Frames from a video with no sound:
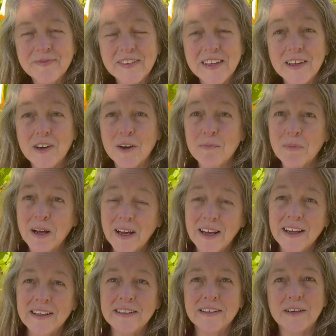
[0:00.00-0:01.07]
in our
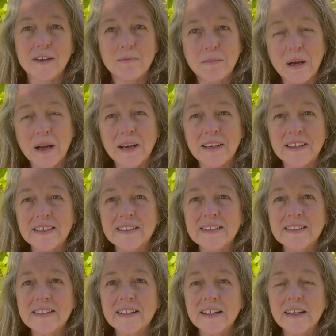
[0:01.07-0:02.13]
mind, in our bodies,